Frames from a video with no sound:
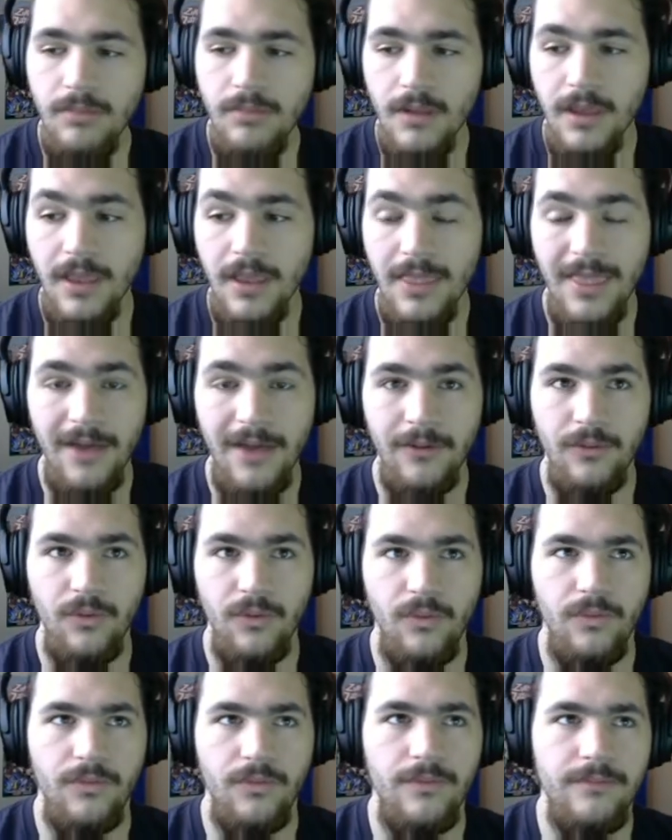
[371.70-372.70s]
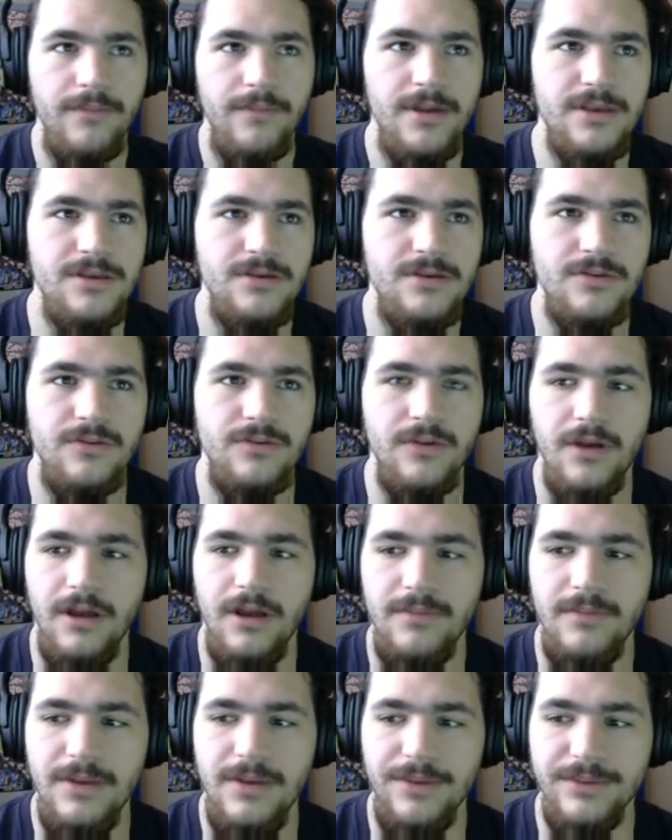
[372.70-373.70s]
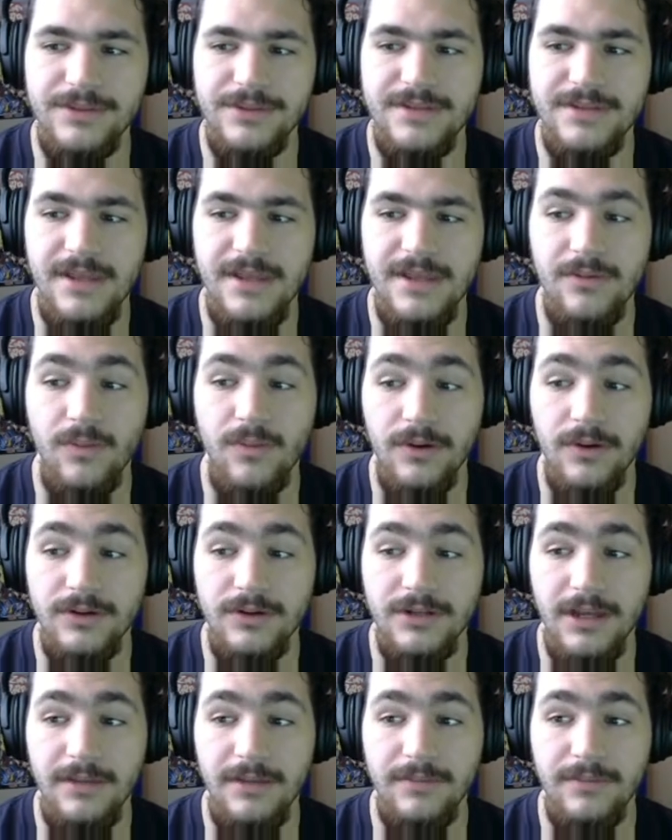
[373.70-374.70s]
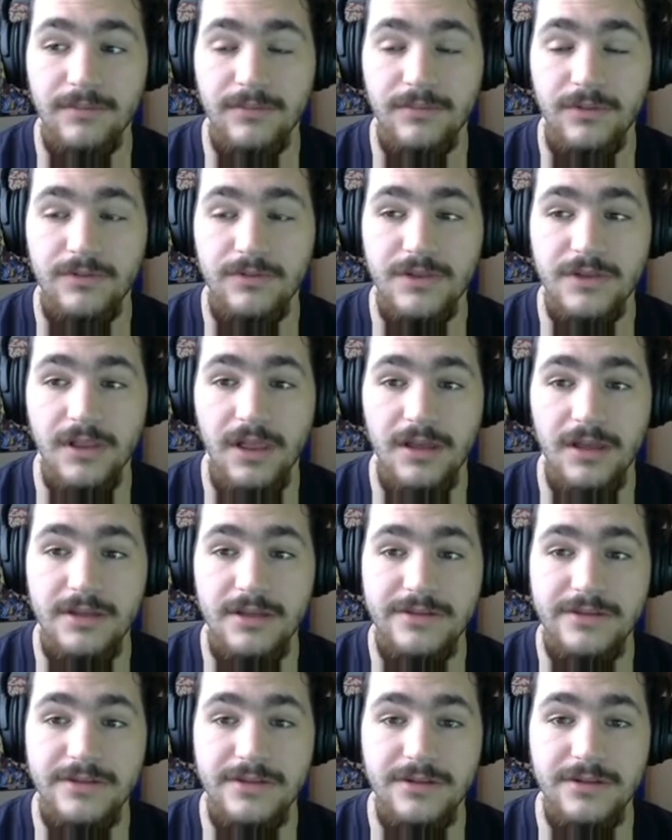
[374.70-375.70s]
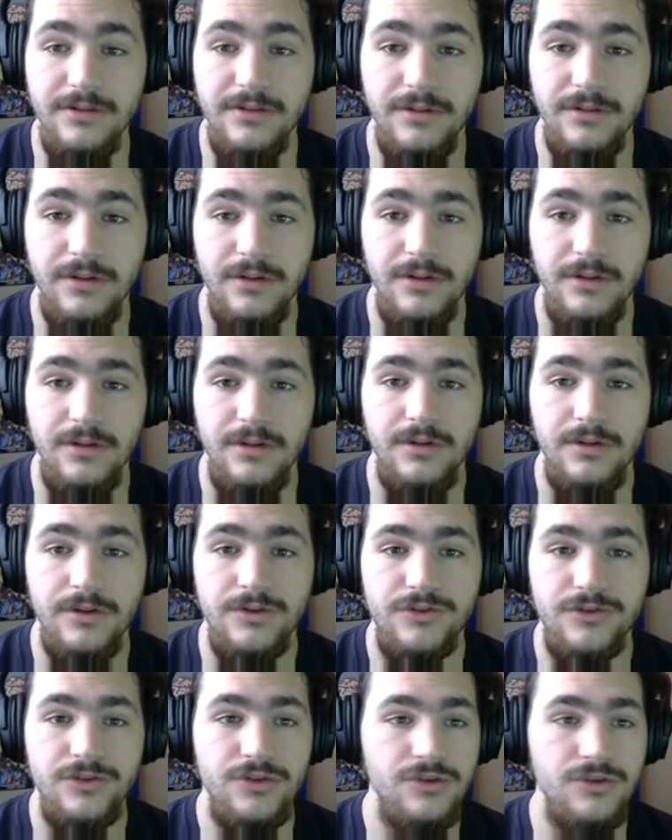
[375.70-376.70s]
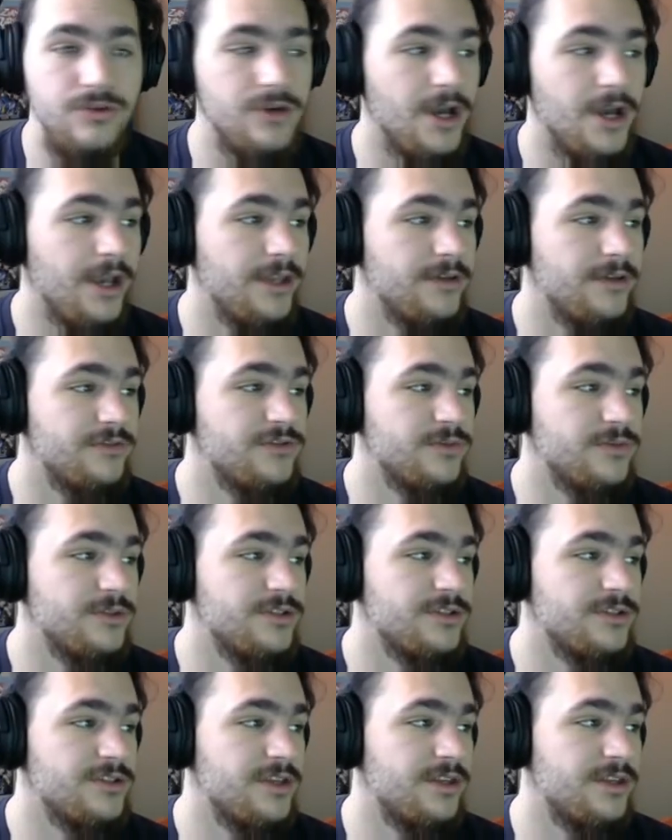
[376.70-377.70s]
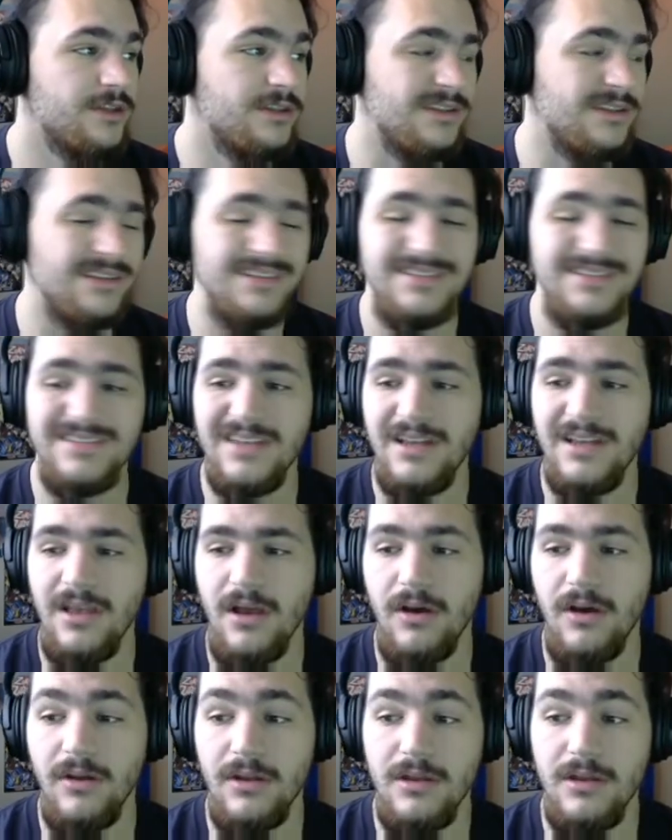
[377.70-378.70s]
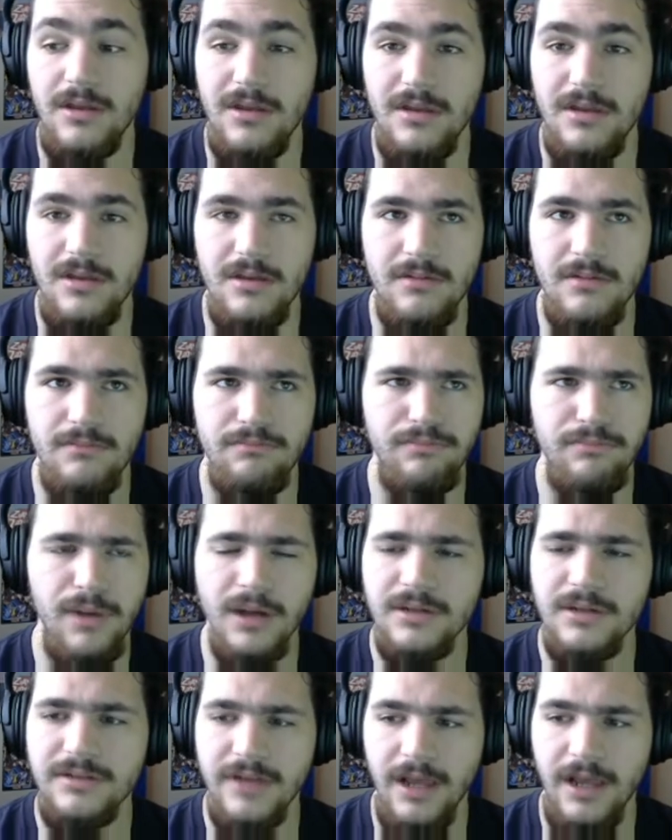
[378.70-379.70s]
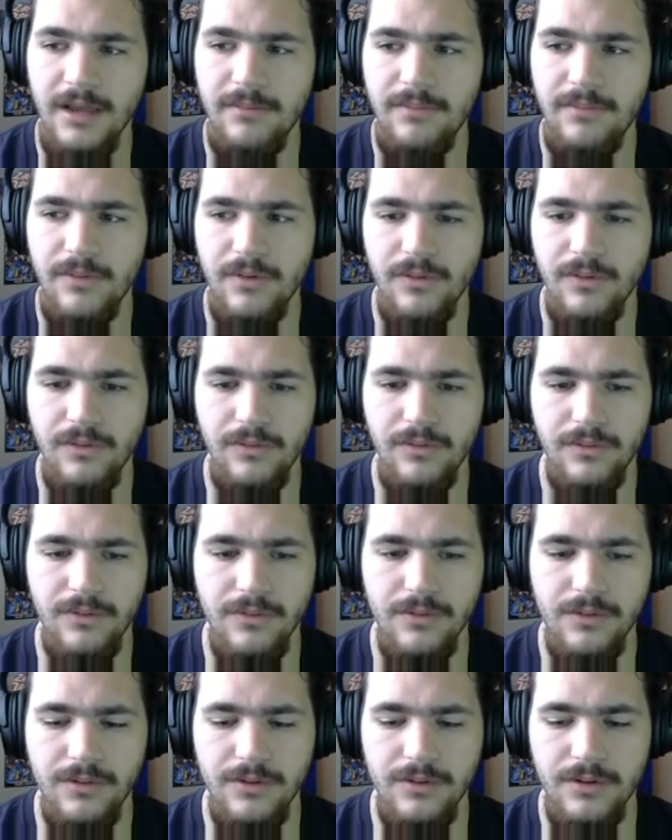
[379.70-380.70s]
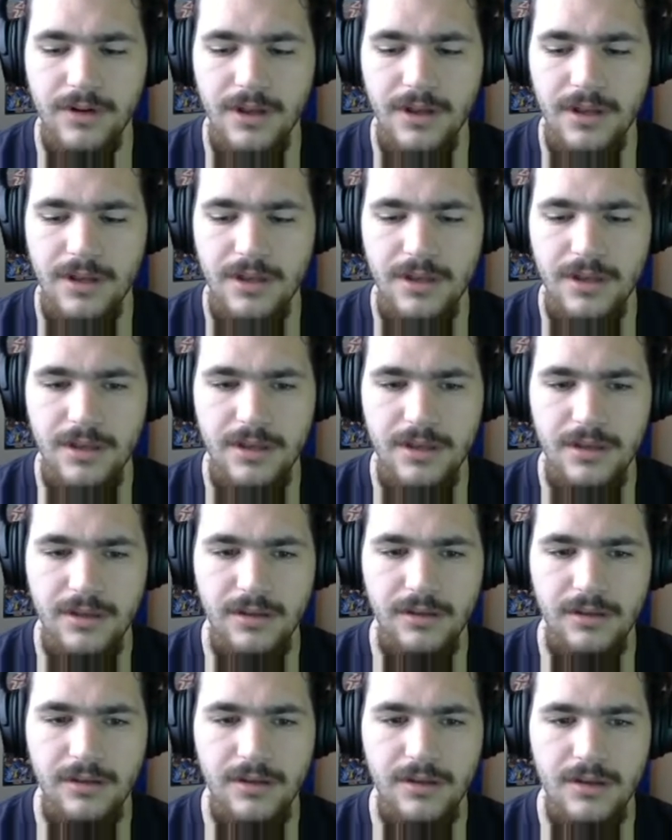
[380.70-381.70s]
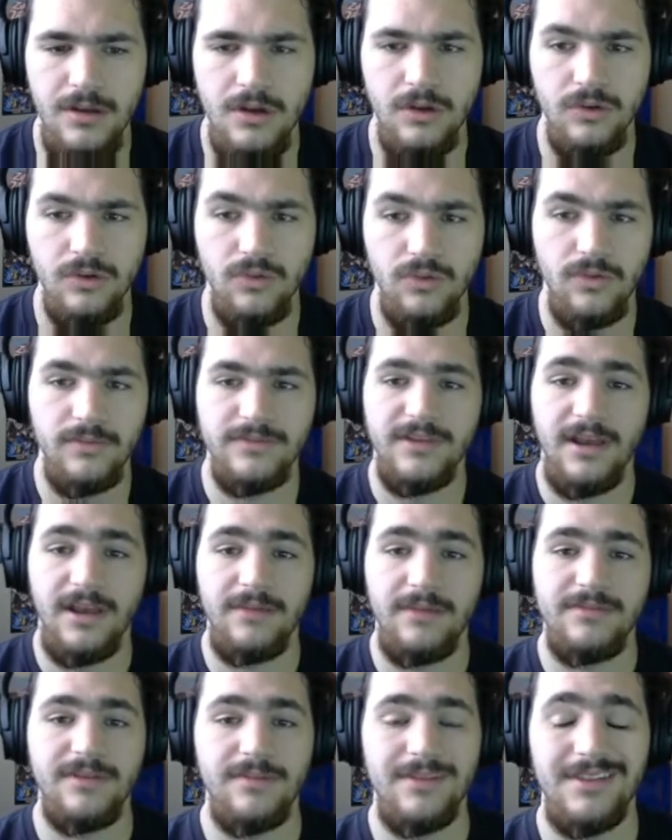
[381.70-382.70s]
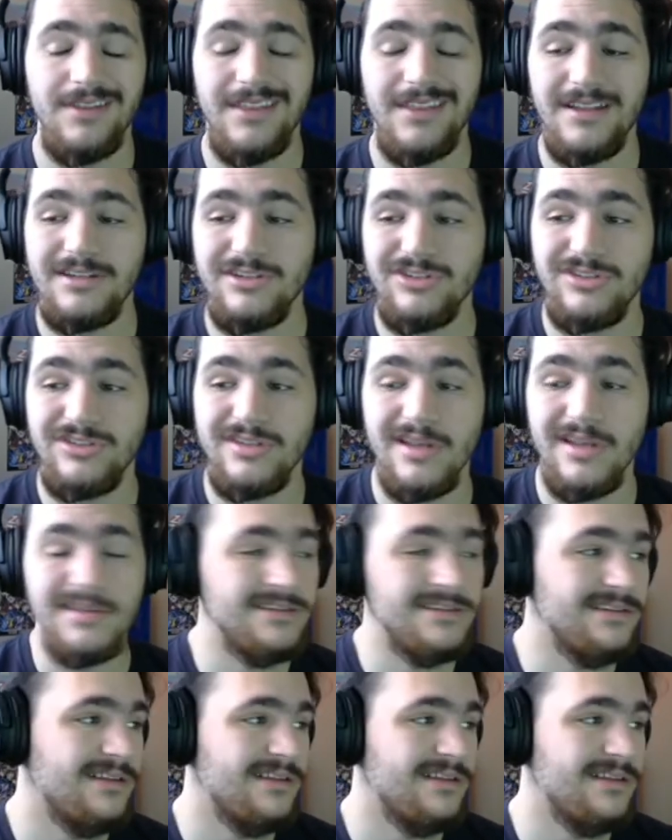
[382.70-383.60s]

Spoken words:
and that will make you be able to take water type moves a lot easier. So you kind of switch this in, let's say on a bug type or a norm type, something that just doesn't